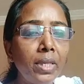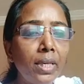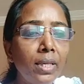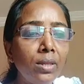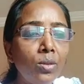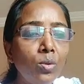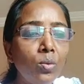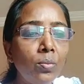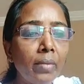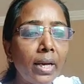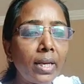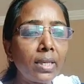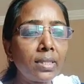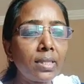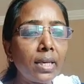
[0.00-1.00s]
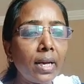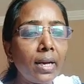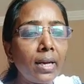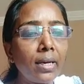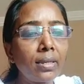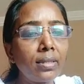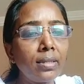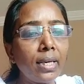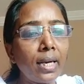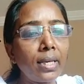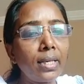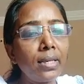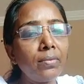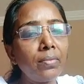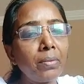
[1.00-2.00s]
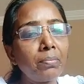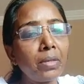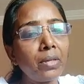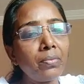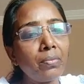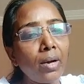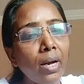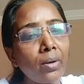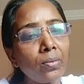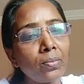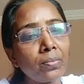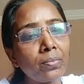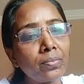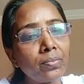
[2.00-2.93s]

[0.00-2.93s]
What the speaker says: the Hindu Marriage Act 1955,